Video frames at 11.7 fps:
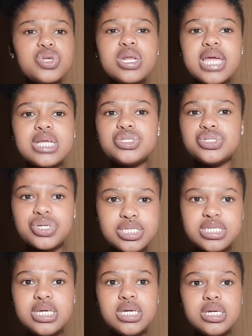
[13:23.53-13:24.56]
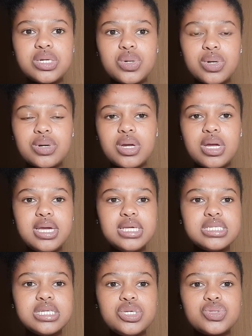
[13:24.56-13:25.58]
get dirty
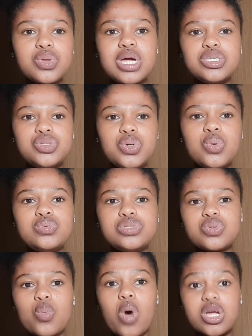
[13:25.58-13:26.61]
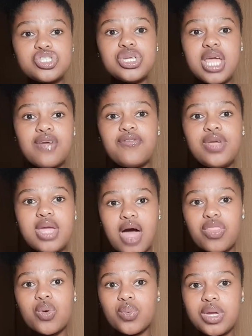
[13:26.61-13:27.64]
easily, so that you don't wash it every
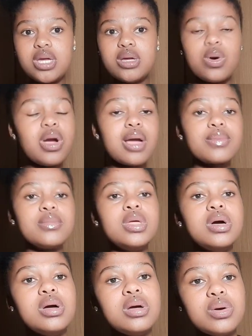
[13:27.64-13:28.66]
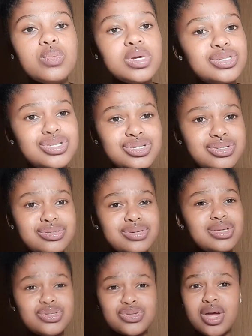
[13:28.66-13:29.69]
other week, which
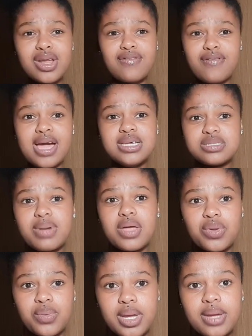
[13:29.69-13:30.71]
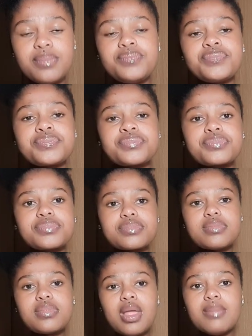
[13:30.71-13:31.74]
is not advised, by the way.
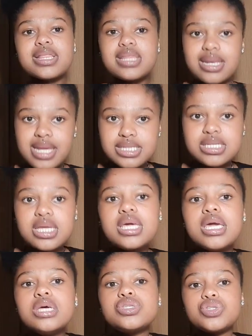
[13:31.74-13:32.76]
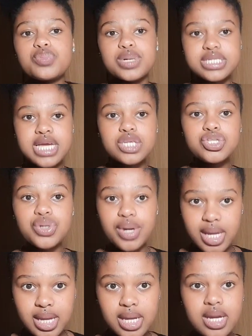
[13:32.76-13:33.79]
But then yes, the key is to protect your
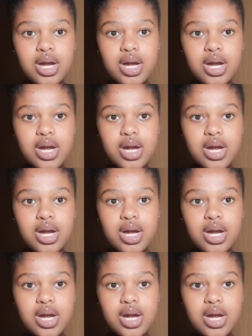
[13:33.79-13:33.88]
hair